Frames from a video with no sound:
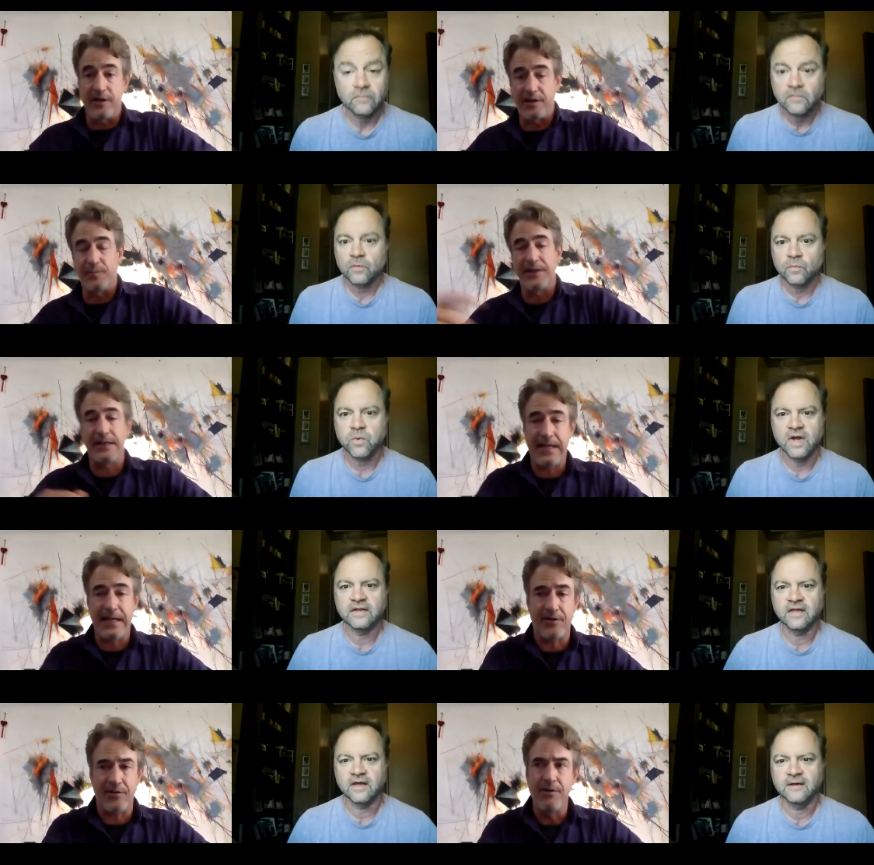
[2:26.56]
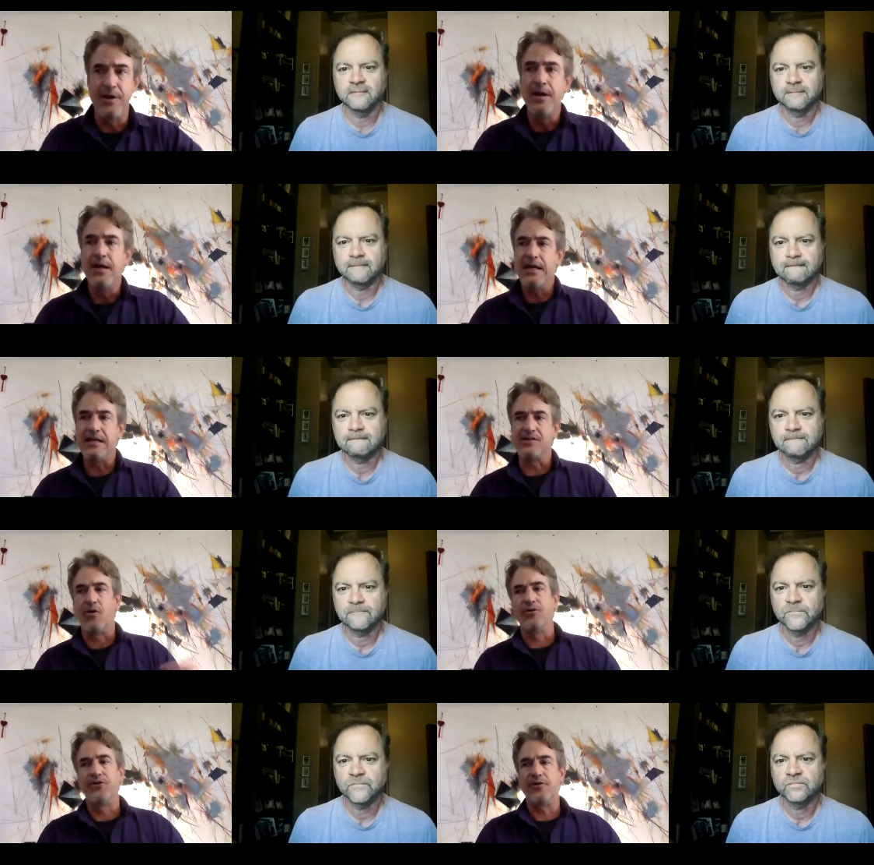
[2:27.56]
Speaker 1: little bit later. Right, yeah, his
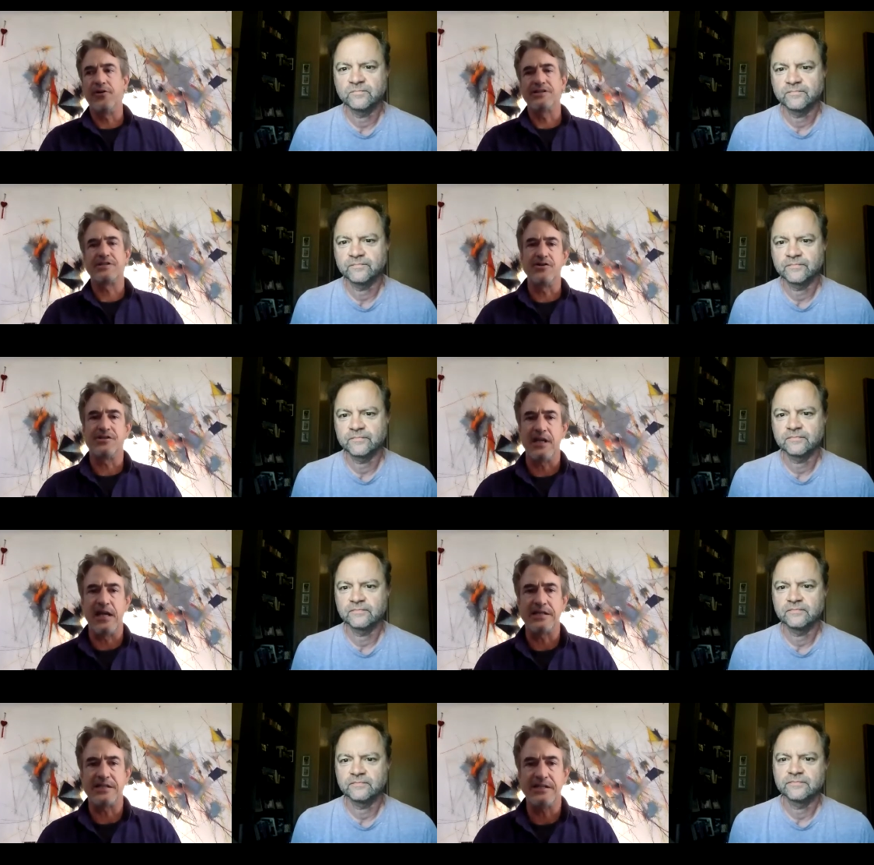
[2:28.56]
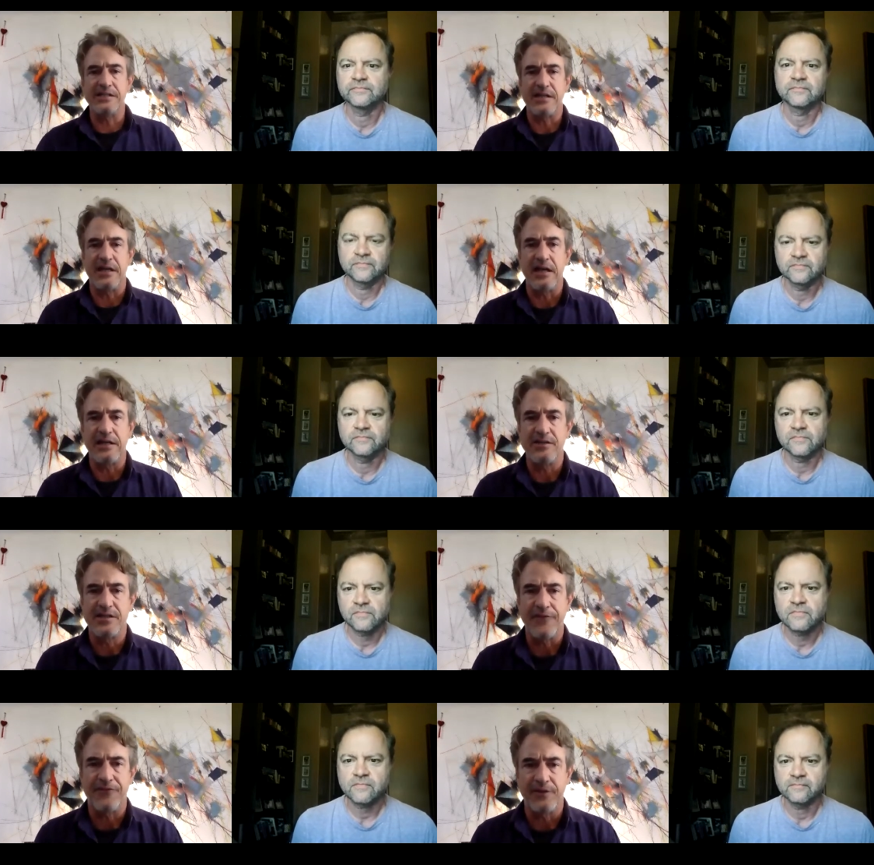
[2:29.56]
older associations. Uh, you
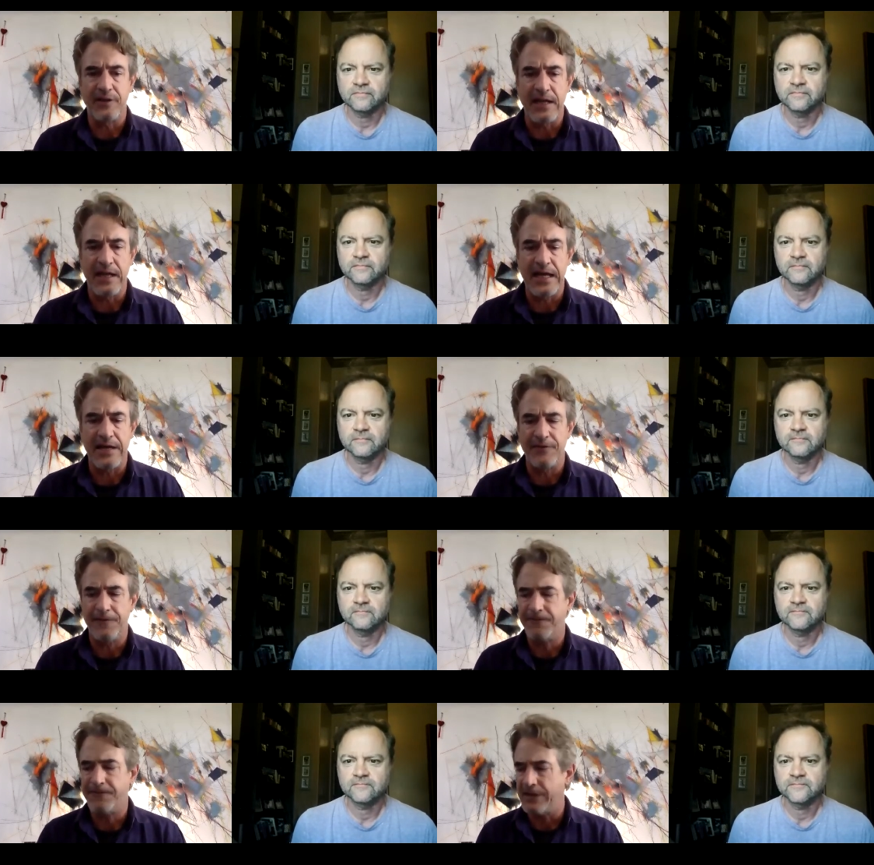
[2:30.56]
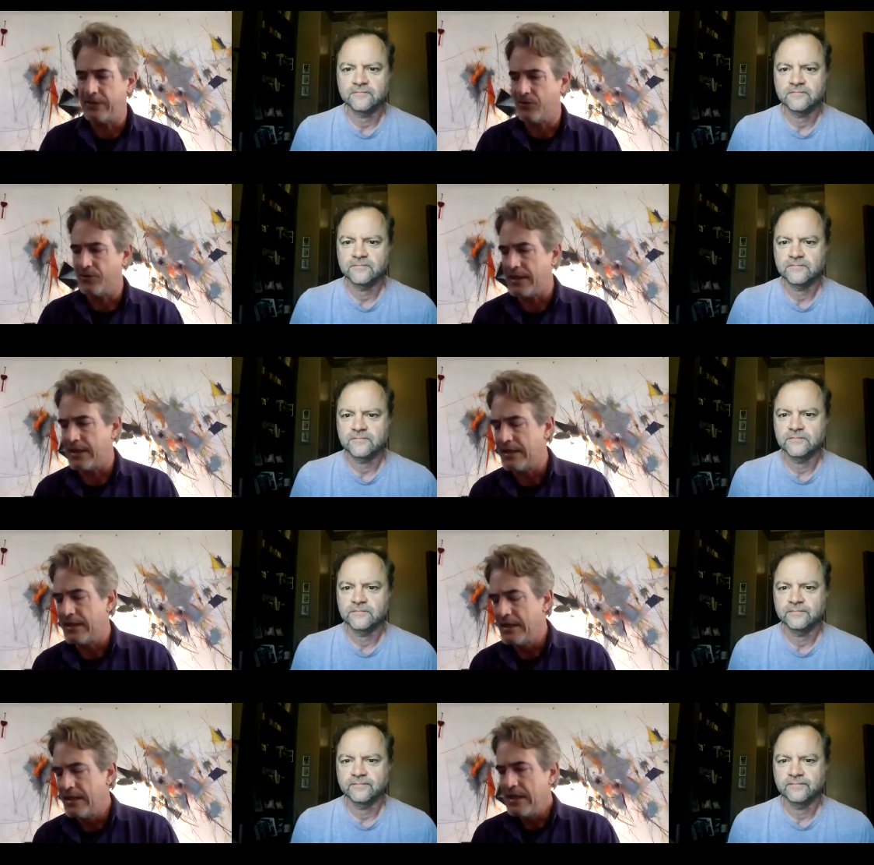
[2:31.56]
definitely have a feel that
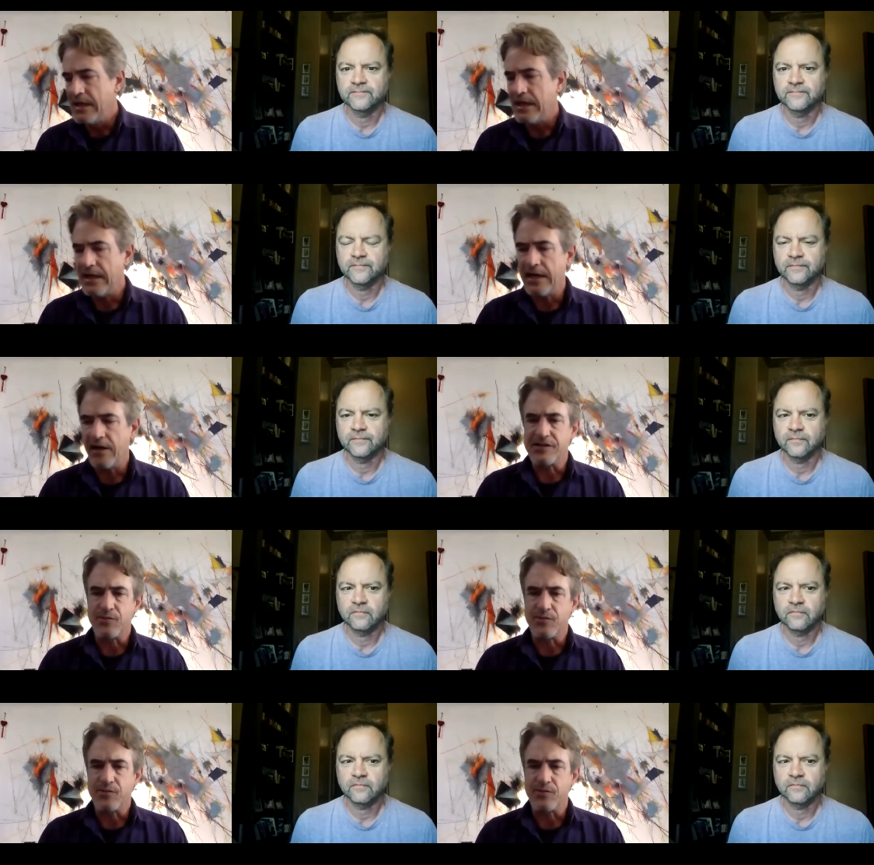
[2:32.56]
uh, Harris